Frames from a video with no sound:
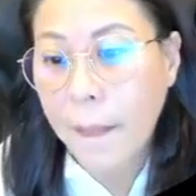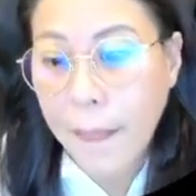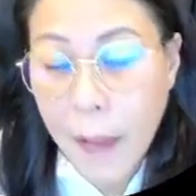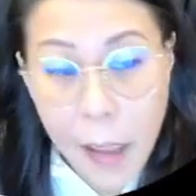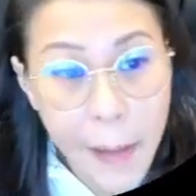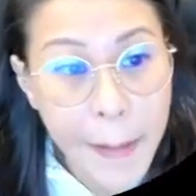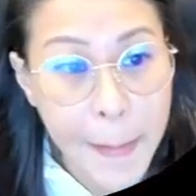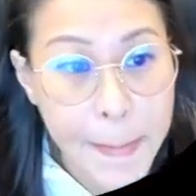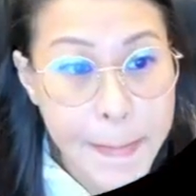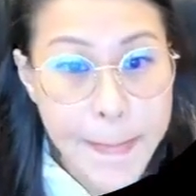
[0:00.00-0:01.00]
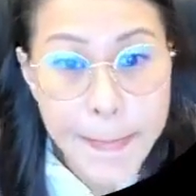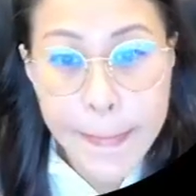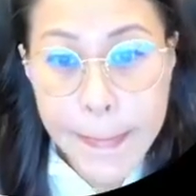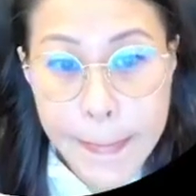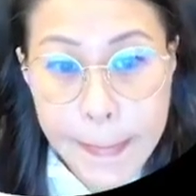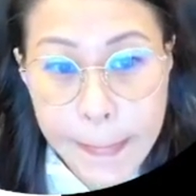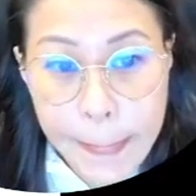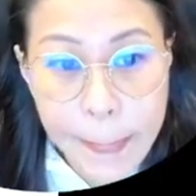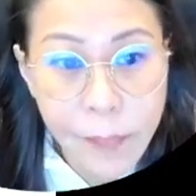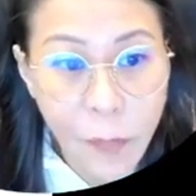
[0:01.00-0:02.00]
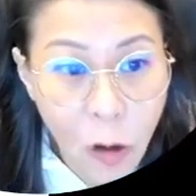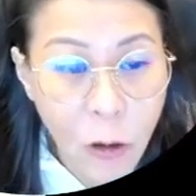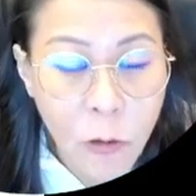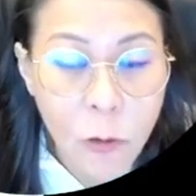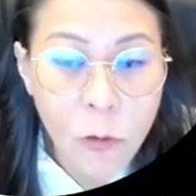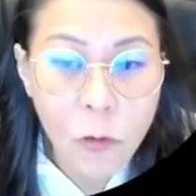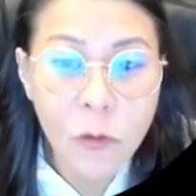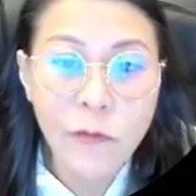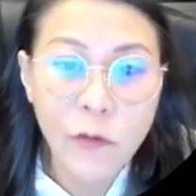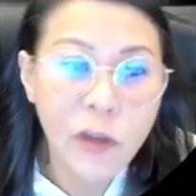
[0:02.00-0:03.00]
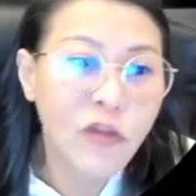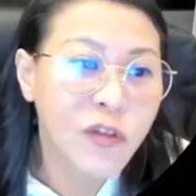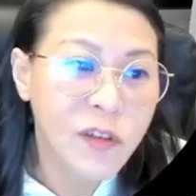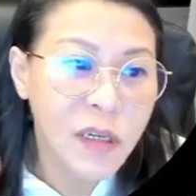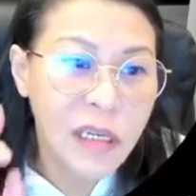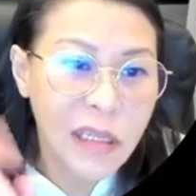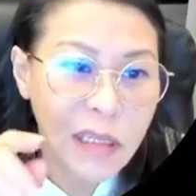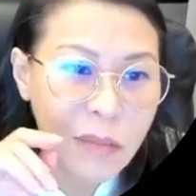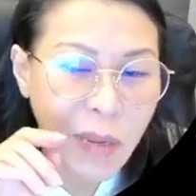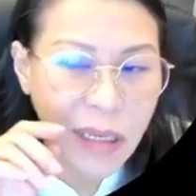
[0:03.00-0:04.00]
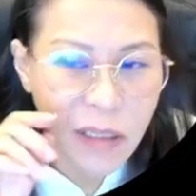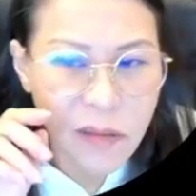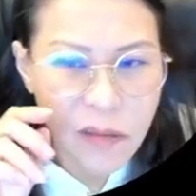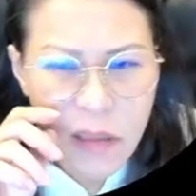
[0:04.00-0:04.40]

like that lah no so if you interested in my this